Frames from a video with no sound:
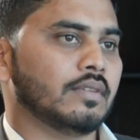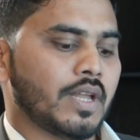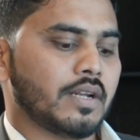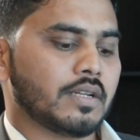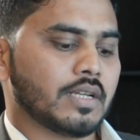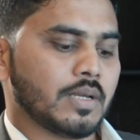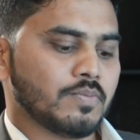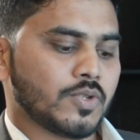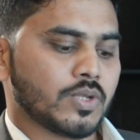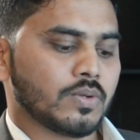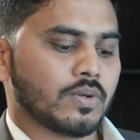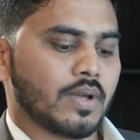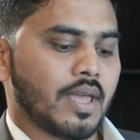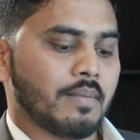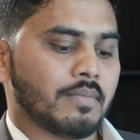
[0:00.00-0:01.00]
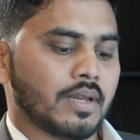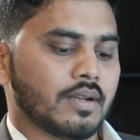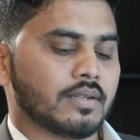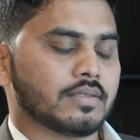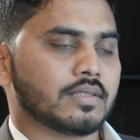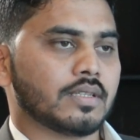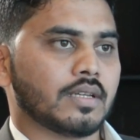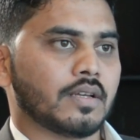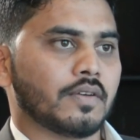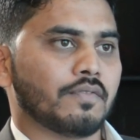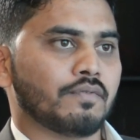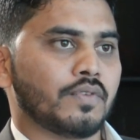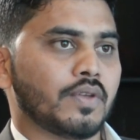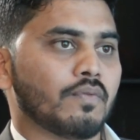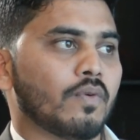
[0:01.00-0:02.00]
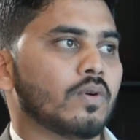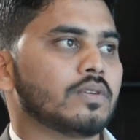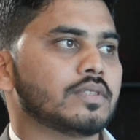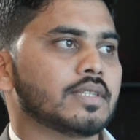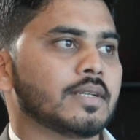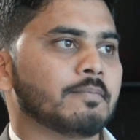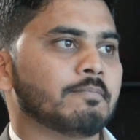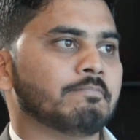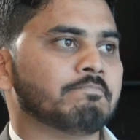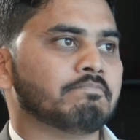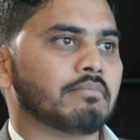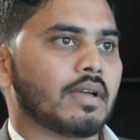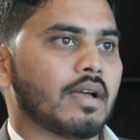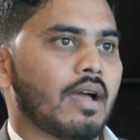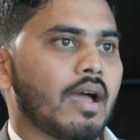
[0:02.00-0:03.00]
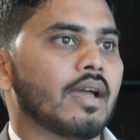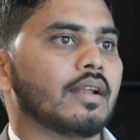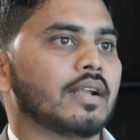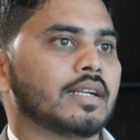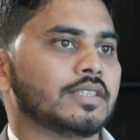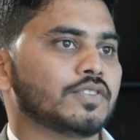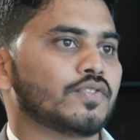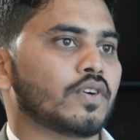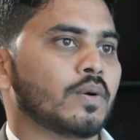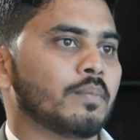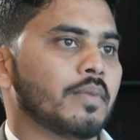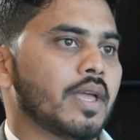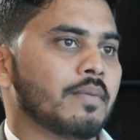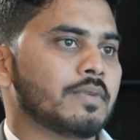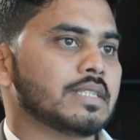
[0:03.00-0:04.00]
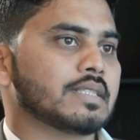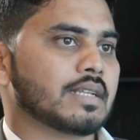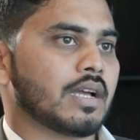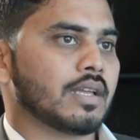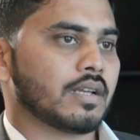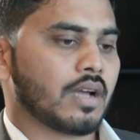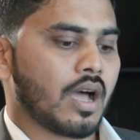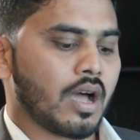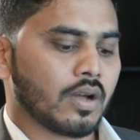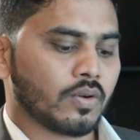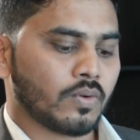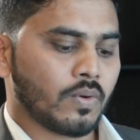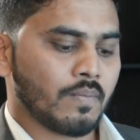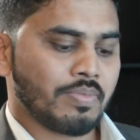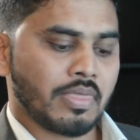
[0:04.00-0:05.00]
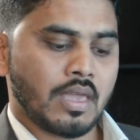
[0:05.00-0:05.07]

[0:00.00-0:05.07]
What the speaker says: When it comes to Emirates, we want some highlights from Emirates SkyCargo.